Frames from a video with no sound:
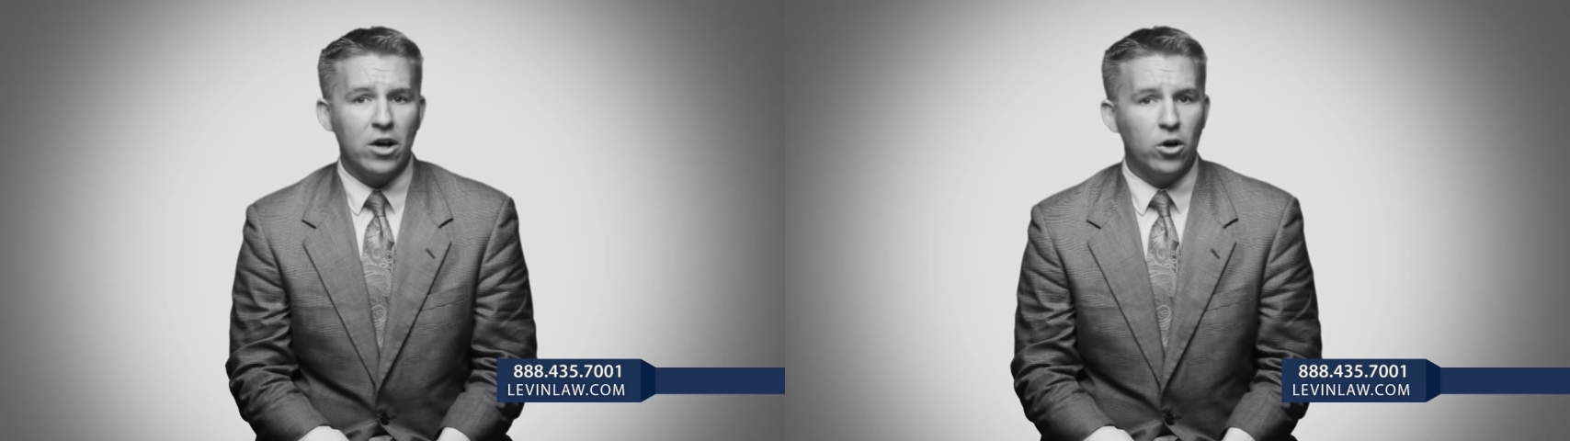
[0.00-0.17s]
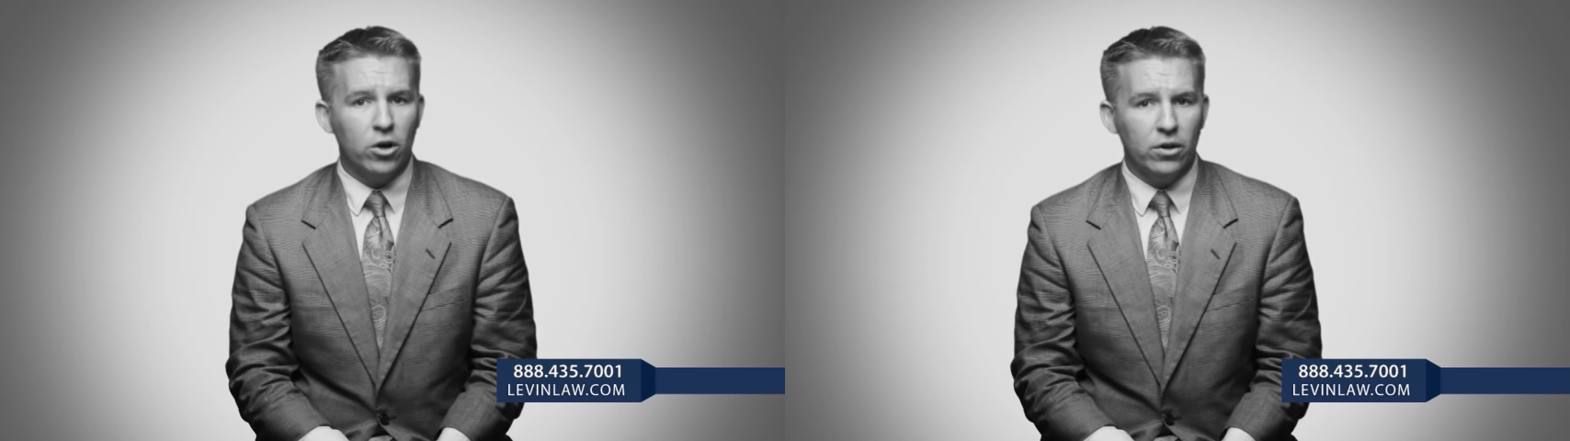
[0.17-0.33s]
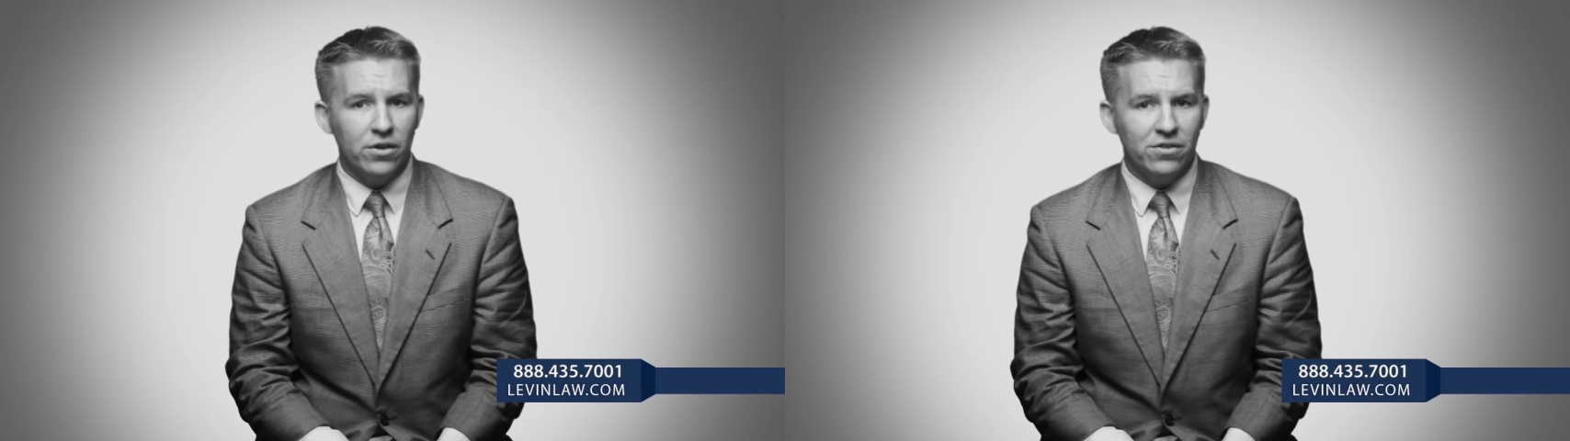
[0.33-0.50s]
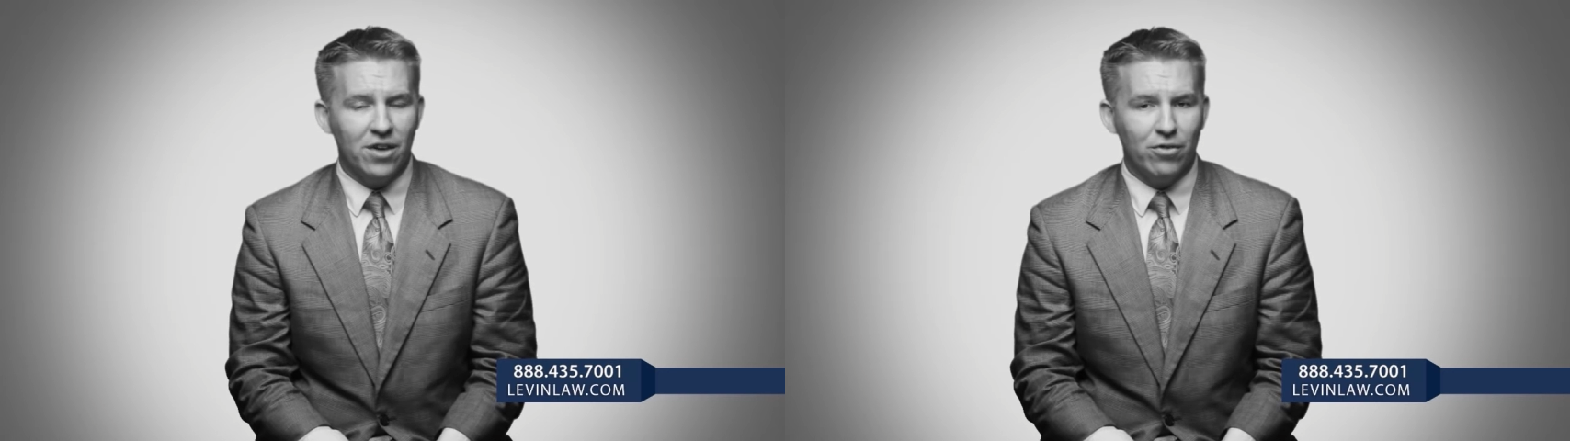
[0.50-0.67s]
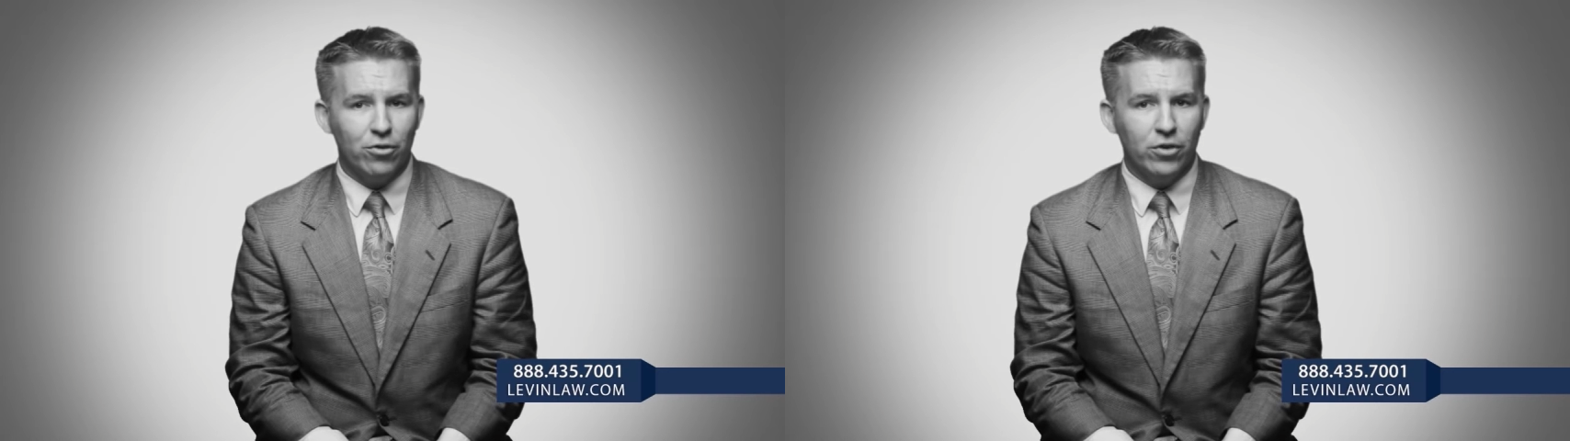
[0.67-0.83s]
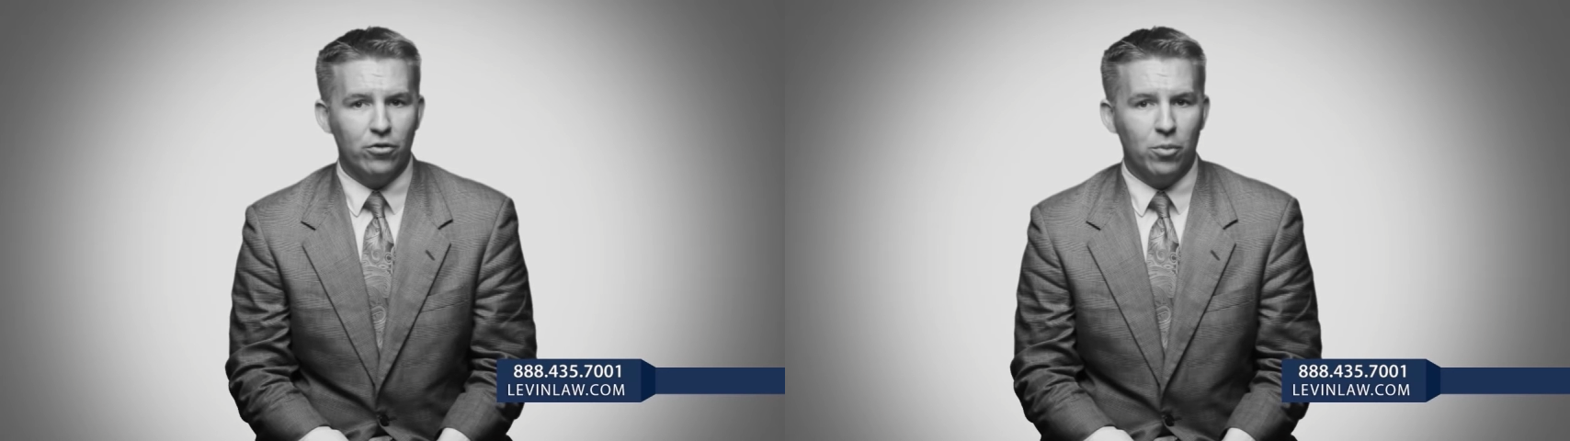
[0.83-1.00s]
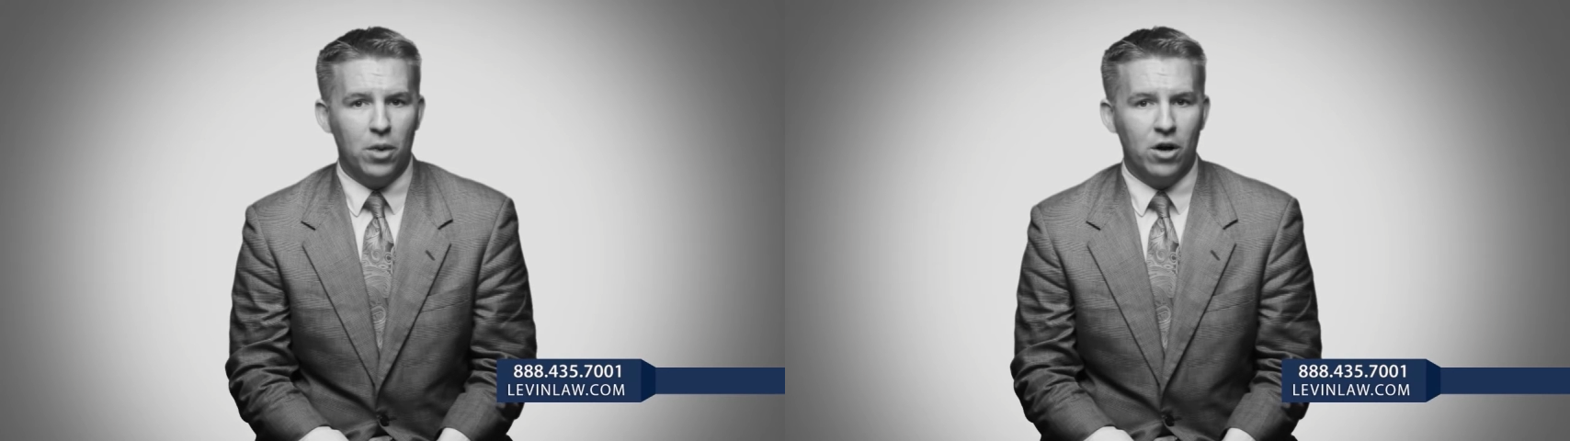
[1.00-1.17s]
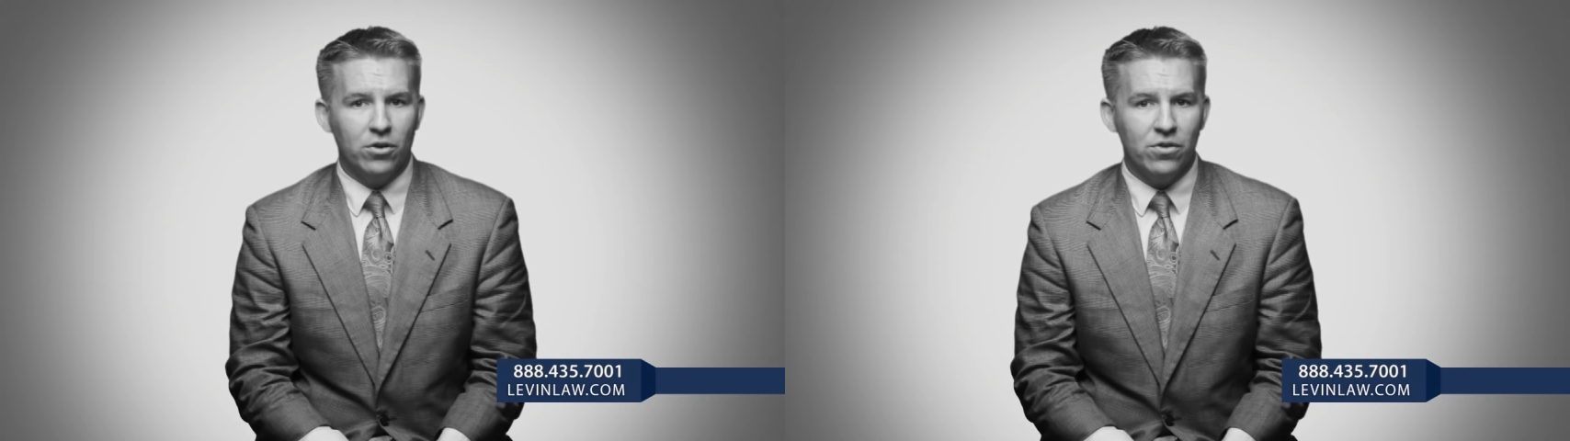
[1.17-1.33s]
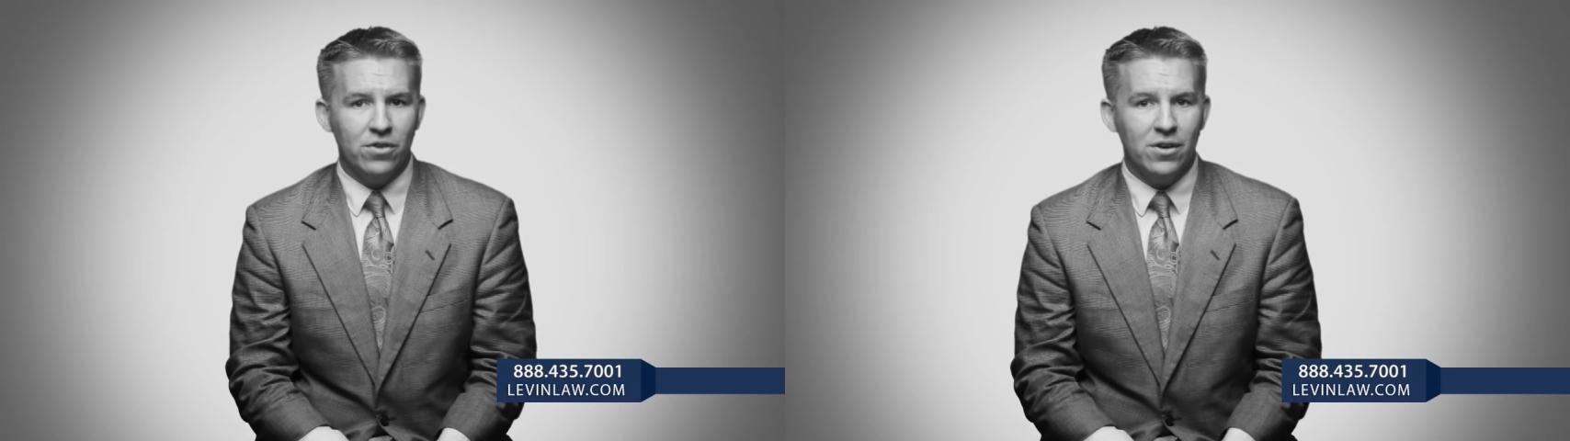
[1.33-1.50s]
currently suffering from
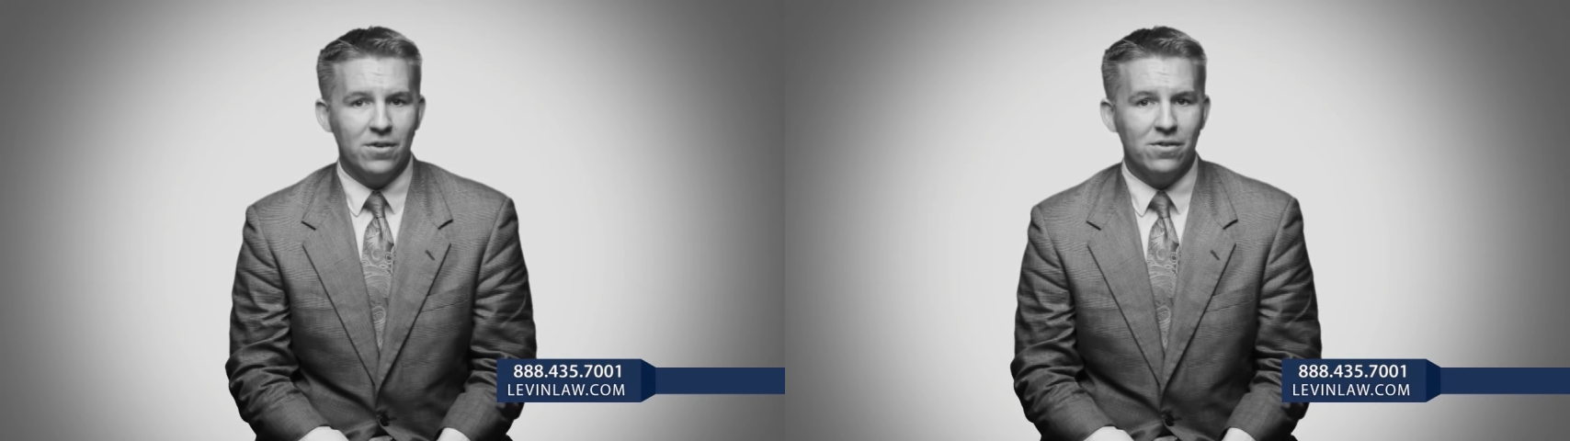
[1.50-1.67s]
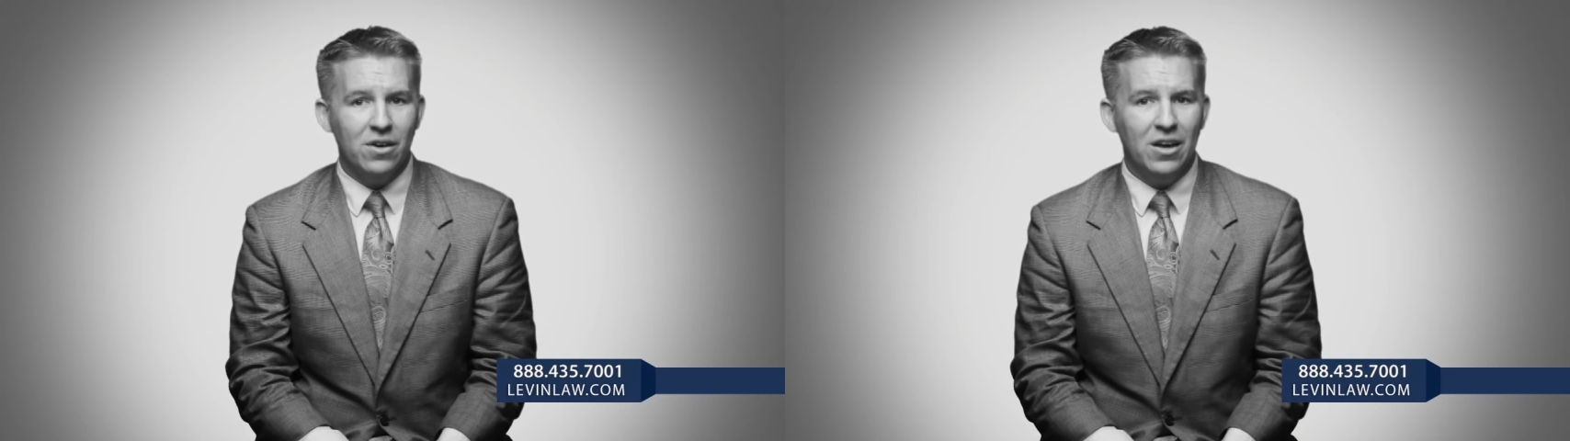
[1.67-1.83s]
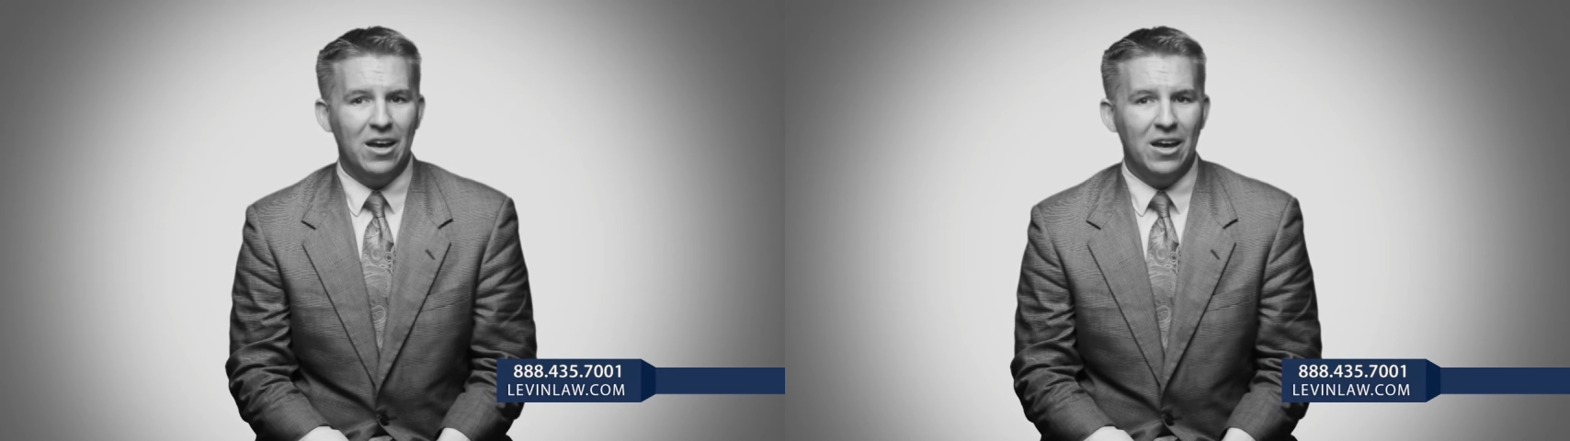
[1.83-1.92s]
heart disease,